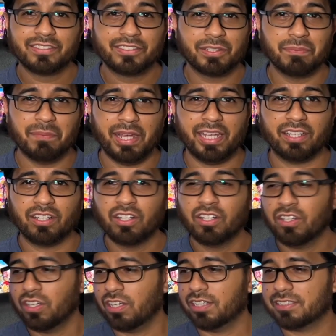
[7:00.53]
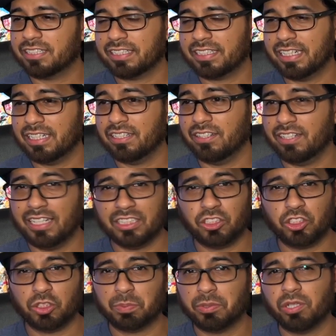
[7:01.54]
to make altogether, and that's
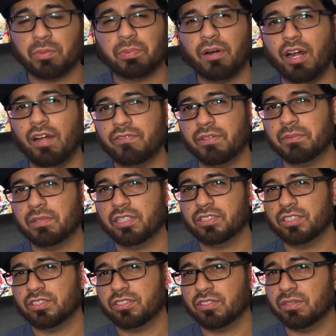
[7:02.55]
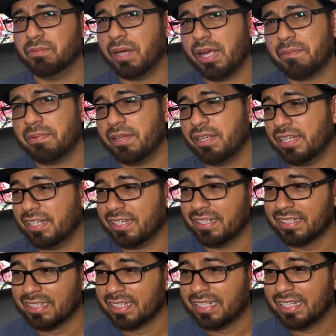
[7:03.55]
just pure profit margin. So in my opinion,
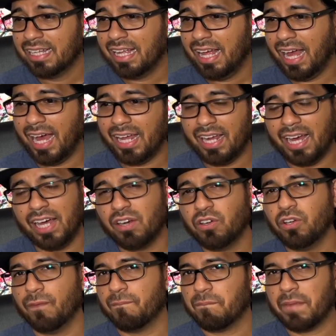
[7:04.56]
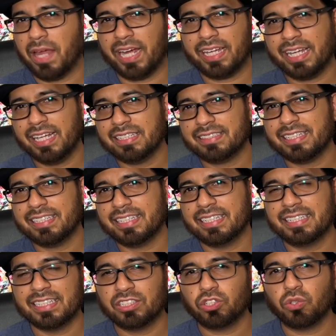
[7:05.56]
I don't know. I can't say the
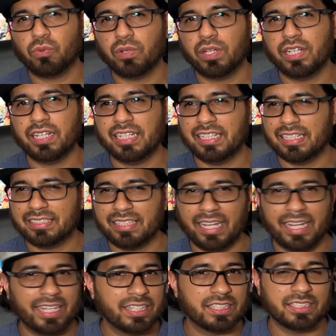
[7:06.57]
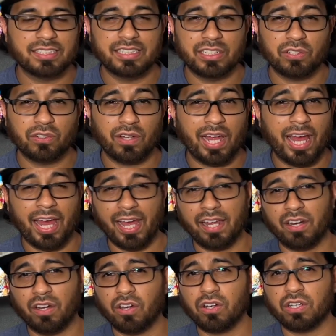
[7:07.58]
digital one is a good deal at
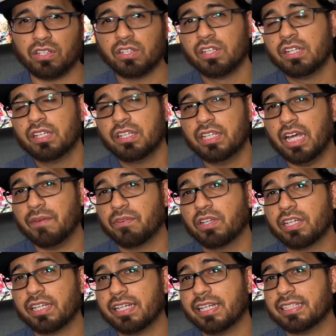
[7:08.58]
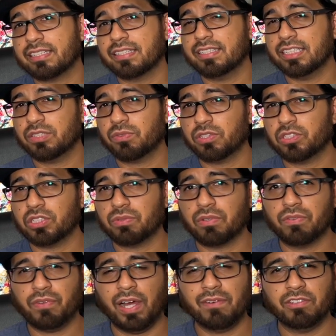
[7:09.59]
all. Now, if you're looking to get the disc version for
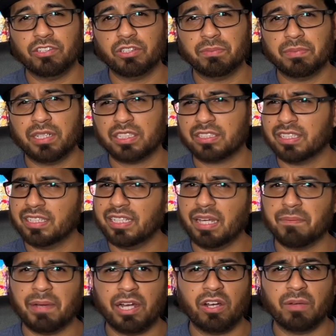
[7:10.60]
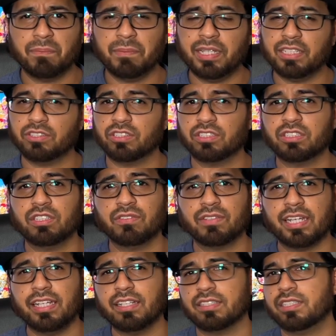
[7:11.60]
$500, then yeah, by all means, you're still
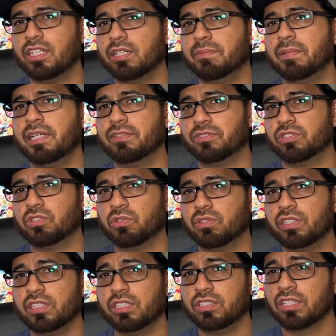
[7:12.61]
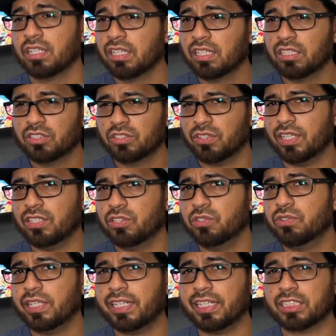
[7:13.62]
getting a terabyte of storage. So I do
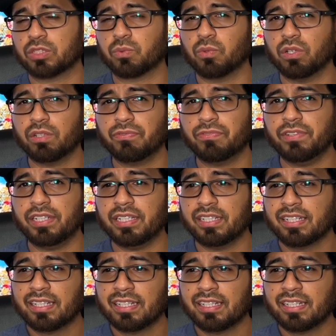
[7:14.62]
think it's worth it.